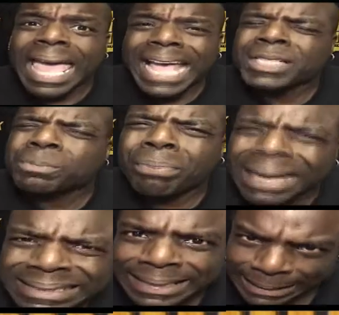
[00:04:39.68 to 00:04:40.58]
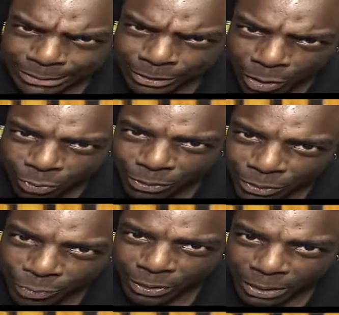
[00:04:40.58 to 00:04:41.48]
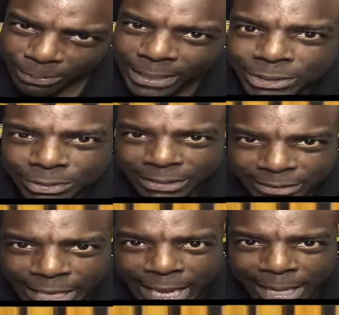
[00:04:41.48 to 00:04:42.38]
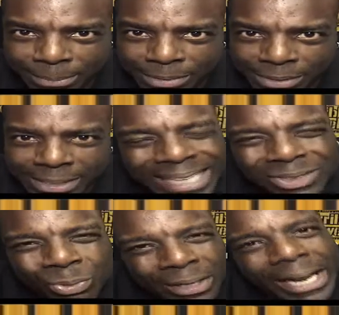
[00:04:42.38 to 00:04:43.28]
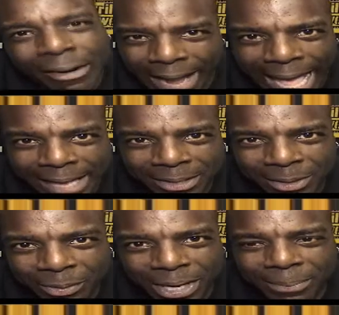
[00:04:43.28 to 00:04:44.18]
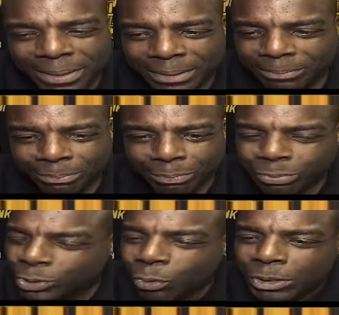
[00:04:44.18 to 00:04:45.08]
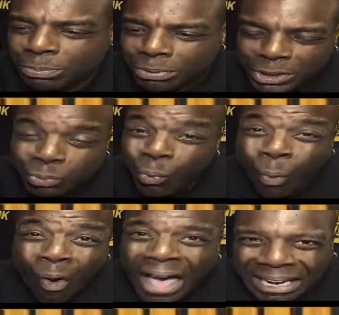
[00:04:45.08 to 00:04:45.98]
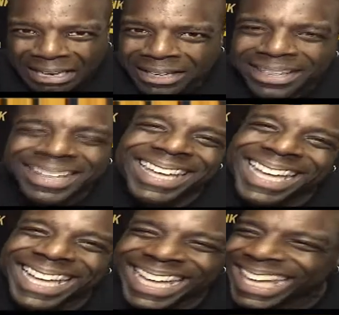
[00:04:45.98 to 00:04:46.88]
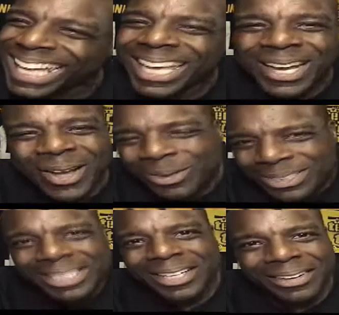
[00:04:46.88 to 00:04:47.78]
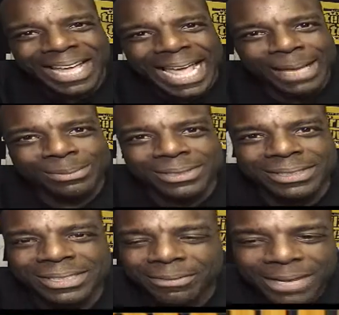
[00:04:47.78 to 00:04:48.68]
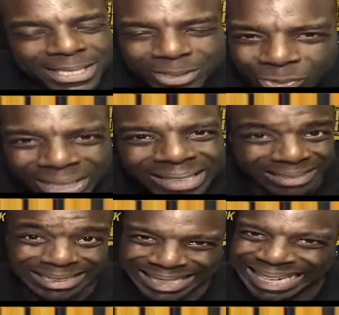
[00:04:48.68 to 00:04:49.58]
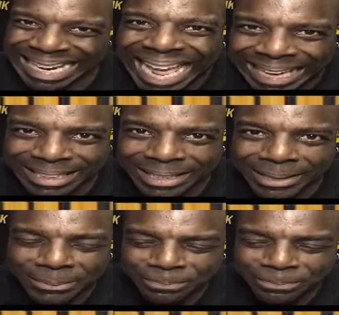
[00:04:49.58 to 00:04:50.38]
Ex-presidents go to the New England Patriots games. That's where they're at. You know what I mean? George Bush won. Goes to their games and stuff. That's New England is connected.